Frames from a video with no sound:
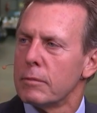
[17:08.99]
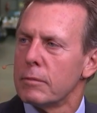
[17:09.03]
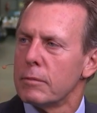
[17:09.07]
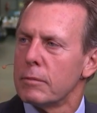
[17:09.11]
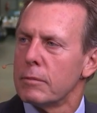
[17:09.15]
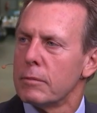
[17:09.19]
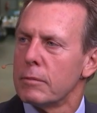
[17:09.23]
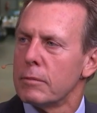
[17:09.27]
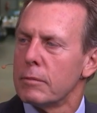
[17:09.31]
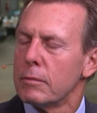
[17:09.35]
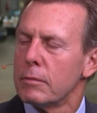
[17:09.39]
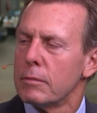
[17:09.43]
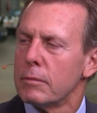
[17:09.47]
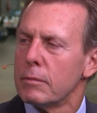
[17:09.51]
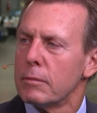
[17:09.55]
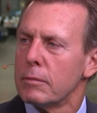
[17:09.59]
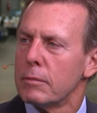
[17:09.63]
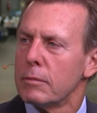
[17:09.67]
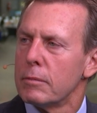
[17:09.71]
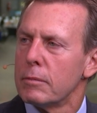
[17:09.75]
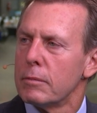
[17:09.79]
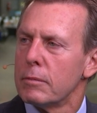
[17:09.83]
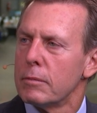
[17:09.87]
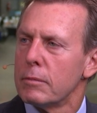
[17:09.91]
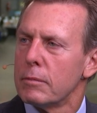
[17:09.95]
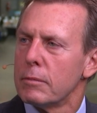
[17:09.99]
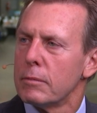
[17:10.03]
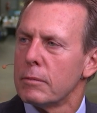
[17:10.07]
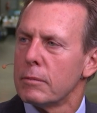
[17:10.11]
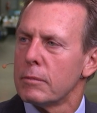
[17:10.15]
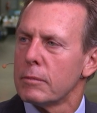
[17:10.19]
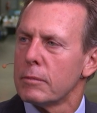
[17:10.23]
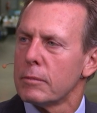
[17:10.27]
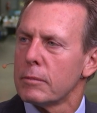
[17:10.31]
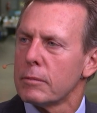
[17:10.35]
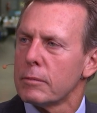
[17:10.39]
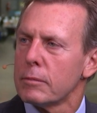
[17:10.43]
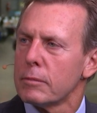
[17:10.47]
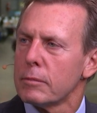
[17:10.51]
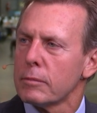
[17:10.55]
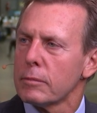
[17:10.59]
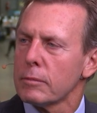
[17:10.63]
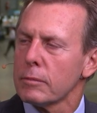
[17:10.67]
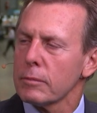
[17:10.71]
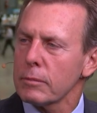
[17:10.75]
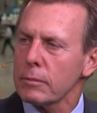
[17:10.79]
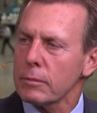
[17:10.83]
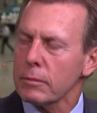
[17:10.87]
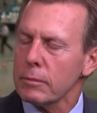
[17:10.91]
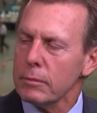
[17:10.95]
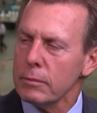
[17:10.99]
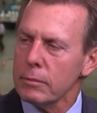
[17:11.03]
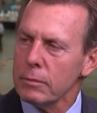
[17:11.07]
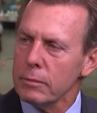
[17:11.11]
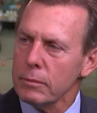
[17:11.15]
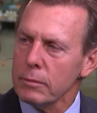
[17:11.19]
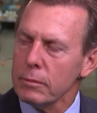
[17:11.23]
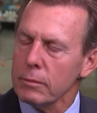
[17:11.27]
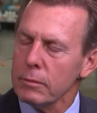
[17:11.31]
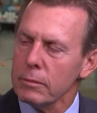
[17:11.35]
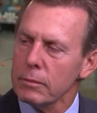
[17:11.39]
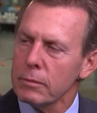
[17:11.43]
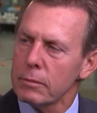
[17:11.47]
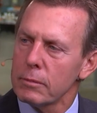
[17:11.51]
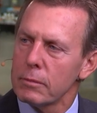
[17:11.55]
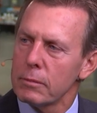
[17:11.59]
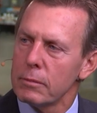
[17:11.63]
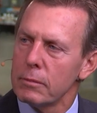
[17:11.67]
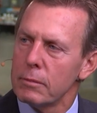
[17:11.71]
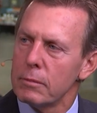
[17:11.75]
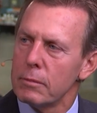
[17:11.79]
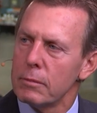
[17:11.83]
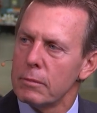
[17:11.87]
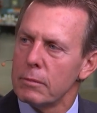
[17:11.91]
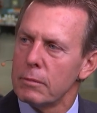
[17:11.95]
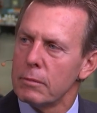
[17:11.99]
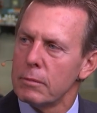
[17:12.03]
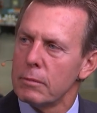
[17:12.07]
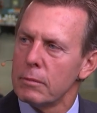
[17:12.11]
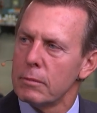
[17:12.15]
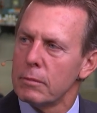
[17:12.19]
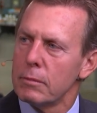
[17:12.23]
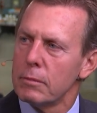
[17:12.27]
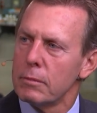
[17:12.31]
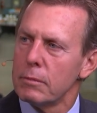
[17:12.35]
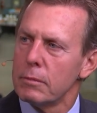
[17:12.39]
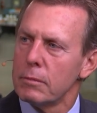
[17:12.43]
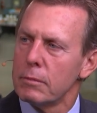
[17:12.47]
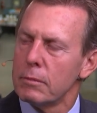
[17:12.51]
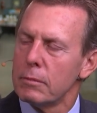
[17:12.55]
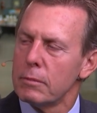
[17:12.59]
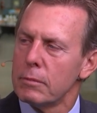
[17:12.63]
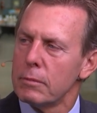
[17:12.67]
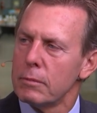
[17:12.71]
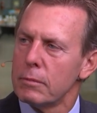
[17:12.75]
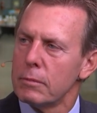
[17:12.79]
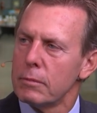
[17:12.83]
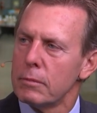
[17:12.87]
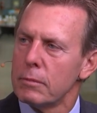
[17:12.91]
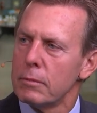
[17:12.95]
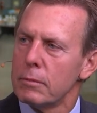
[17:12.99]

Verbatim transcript: And so I, I suspect Infor is doing business with the CIA,